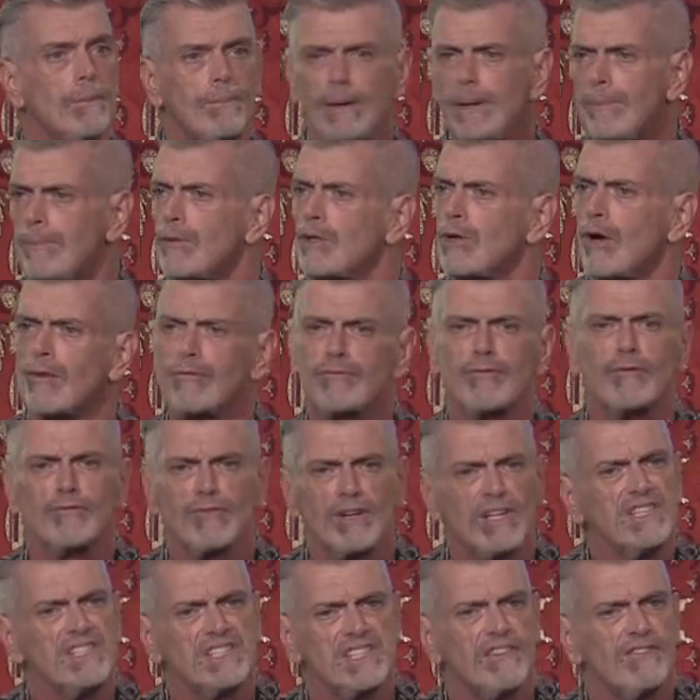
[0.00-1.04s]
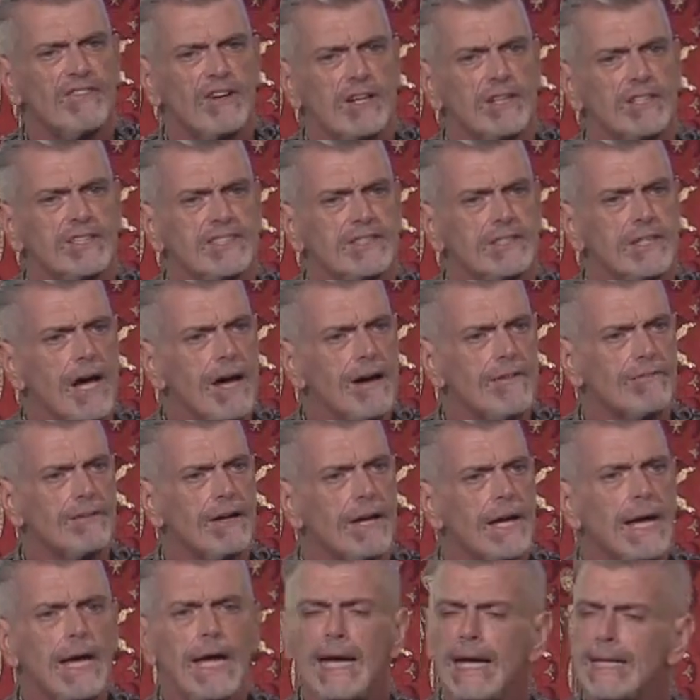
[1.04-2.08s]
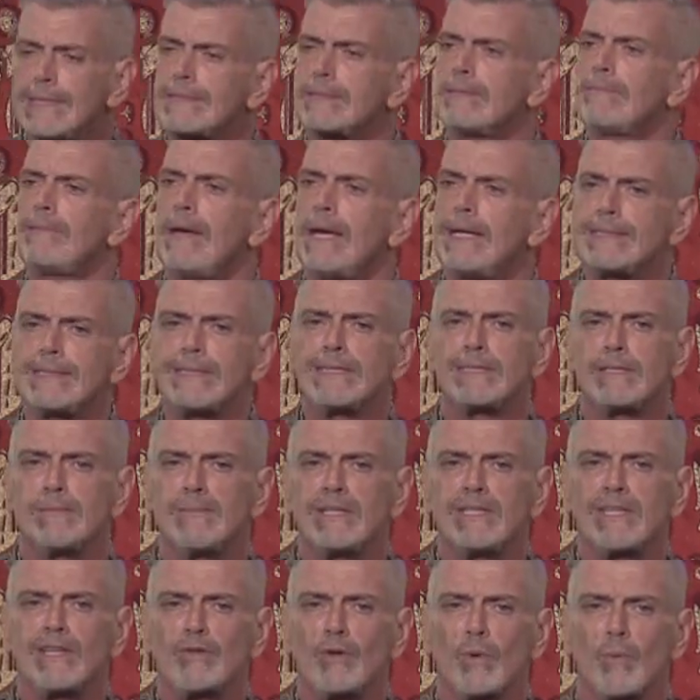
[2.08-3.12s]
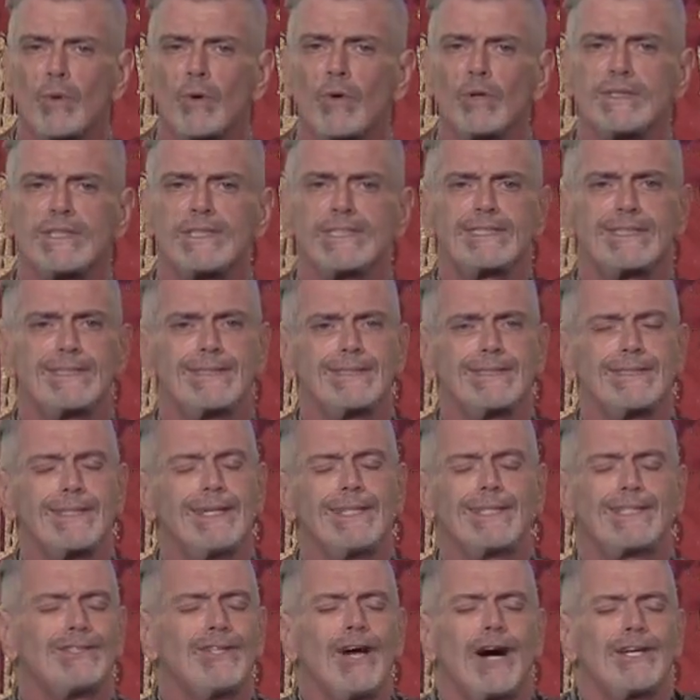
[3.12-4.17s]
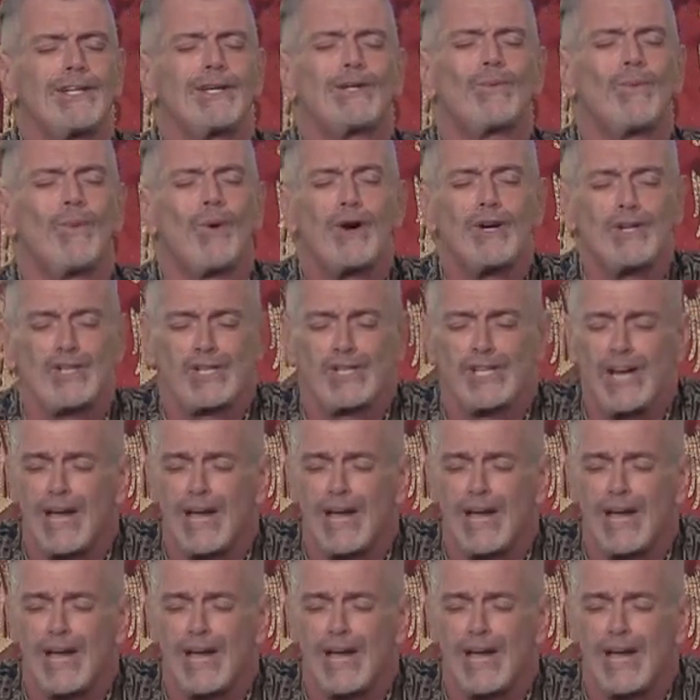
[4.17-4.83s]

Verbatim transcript: you know, people go through really difficult stuff. It's amazing to me that the world is, is not in worse